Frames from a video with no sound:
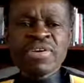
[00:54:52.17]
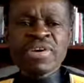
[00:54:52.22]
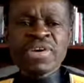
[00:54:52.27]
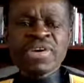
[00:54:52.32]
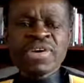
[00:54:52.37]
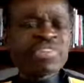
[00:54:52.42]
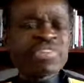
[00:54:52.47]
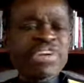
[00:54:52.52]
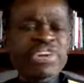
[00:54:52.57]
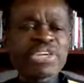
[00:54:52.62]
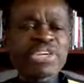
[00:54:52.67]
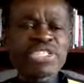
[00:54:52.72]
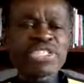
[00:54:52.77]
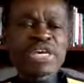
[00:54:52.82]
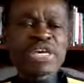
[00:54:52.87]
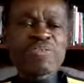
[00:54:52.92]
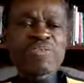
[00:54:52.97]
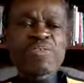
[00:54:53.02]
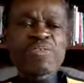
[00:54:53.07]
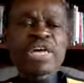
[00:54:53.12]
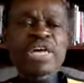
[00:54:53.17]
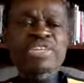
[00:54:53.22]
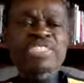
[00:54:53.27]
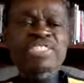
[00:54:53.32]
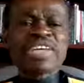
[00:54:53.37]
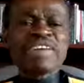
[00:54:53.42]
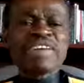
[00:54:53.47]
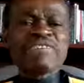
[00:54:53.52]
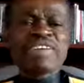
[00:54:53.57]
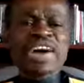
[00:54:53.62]
In the recent
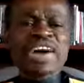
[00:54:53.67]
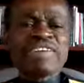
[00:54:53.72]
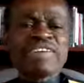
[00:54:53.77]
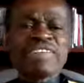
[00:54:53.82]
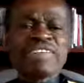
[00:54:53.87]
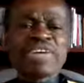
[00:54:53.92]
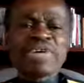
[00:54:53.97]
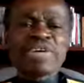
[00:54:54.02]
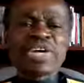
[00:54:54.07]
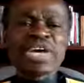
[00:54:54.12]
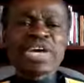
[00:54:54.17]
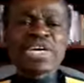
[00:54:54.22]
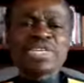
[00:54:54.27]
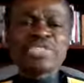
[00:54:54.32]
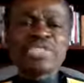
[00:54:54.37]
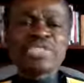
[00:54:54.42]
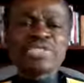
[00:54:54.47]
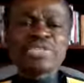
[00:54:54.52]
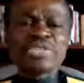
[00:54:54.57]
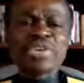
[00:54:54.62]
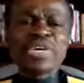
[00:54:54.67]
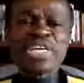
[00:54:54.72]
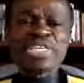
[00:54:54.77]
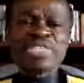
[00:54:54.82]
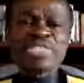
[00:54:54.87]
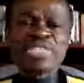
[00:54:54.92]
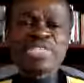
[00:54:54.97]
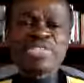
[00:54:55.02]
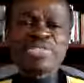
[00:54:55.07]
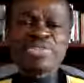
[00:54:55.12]
past, I've had the occasion to
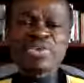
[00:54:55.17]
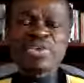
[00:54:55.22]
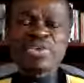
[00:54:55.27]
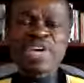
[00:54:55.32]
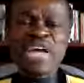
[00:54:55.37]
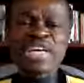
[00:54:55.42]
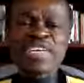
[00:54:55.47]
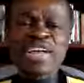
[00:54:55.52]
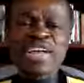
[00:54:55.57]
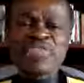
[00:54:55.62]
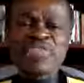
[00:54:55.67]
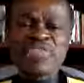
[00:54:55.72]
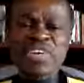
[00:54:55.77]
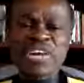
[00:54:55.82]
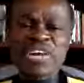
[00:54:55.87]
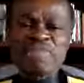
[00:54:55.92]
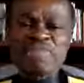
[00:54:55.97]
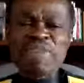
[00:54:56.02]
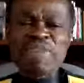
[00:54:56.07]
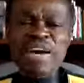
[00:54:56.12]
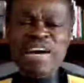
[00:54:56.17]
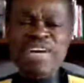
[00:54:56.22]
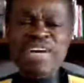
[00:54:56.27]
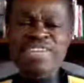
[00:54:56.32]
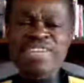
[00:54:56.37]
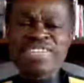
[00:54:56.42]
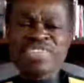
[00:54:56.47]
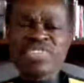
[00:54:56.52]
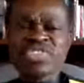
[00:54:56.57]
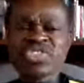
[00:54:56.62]
listen to great African
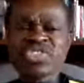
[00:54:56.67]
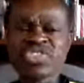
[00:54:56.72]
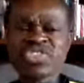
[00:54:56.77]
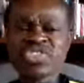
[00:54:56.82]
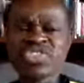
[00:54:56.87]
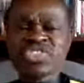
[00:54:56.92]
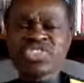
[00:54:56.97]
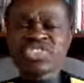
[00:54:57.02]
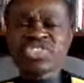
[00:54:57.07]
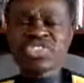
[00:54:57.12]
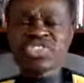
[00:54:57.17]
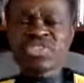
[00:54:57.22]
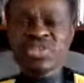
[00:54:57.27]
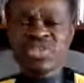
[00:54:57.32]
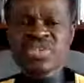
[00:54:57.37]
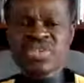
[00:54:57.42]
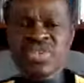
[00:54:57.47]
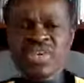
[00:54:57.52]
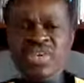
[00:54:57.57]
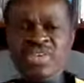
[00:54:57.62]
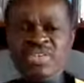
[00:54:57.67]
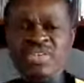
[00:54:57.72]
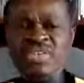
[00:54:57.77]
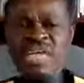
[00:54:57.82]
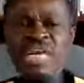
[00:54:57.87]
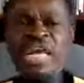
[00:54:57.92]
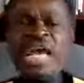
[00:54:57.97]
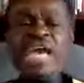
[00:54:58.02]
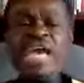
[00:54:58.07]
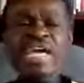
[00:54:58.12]
minds.
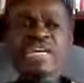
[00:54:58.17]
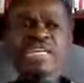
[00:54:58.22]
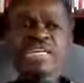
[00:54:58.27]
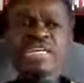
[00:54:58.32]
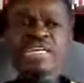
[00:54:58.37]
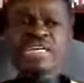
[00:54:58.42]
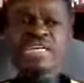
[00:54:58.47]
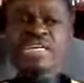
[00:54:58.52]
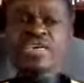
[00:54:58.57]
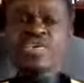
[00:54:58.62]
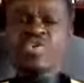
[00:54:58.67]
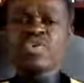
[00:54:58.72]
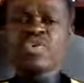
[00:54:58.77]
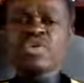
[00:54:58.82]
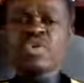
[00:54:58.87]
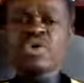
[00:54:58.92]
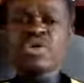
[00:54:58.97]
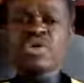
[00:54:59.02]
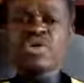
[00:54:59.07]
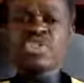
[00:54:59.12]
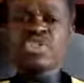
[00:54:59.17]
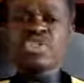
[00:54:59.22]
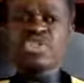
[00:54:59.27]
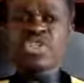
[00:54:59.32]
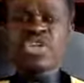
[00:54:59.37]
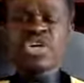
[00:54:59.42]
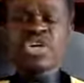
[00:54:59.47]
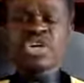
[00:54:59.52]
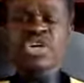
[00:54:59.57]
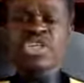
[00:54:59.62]
The lady who
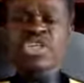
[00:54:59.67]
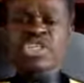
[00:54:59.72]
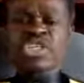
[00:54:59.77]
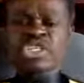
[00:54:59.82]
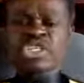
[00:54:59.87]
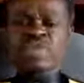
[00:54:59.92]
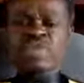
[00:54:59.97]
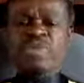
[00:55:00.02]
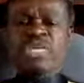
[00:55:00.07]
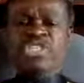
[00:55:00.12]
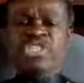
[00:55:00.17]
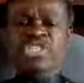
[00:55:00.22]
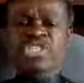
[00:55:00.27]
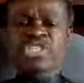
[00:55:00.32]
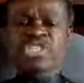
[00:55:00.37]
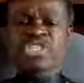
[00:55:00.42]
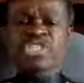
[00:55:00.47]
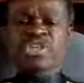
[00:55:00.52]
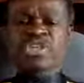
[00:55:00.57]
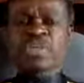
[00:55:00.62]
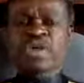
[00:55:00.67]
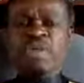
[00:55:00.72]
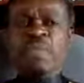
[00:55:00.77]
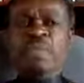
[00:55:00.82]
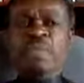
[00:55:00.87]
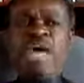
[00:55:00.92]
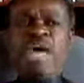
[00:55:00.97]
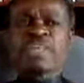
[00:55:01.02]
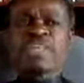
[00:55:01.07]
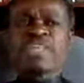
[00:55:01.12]
was dismissed
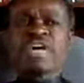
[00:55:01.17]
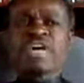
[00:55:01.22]
by